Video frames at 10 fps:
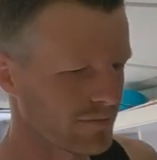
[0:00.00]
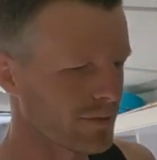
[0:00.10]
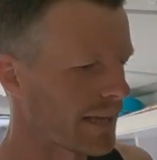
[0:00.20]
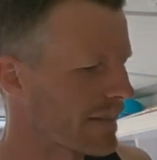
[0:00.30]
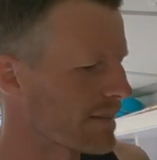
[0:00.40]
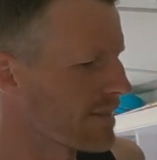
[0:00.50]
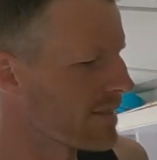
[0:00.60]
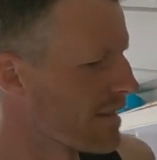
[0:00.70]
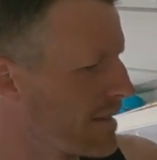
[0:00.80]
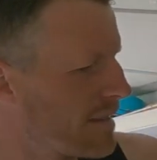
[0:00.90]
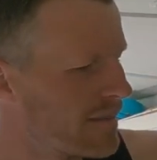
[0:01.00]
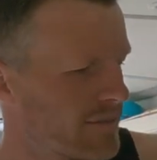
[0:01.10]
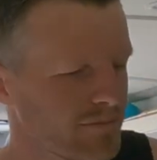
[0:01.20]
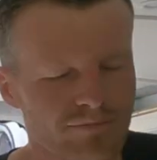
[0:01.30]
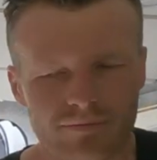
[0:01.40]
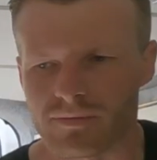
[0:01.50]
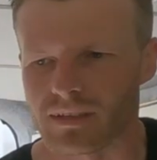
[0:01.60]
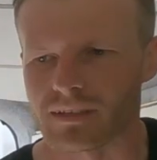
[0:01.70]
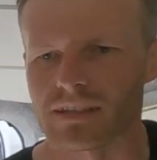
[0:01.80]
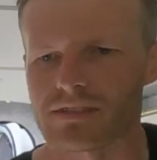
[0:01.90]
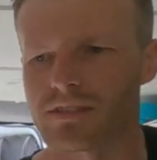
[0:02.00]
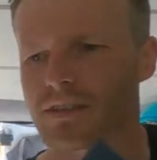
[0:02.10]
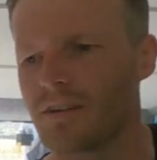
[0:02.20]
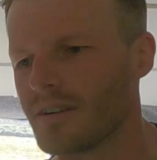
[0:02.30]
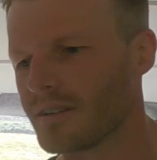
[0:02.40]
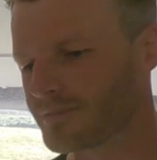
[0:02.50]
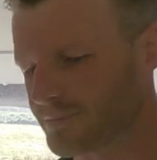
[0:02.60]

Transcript: relaxes and lets you go.